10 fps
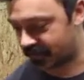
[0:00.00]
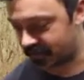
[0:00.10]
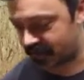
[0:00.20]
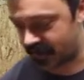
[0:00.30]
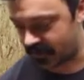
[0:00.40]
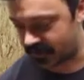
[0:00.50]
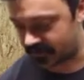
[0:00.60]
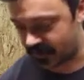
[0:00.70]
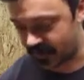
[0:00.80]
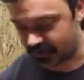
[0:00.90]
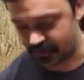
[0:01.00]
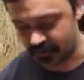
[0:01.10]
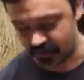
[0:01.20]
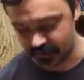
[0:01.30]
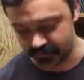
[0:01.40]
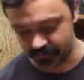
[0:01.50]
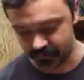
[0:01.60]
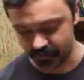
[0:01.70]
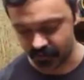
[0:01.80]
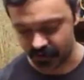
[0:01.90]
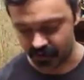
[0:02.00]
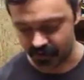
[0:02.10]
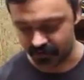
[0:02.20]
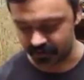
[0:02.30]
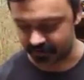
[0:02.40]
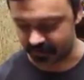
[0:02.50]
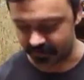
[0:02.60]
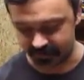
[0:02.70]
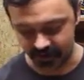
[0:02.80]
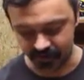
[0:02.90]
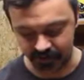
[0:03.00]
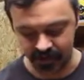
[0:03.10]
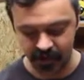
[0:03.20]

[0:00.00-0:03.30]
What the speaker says: the depth of cut that I want, the exact depth.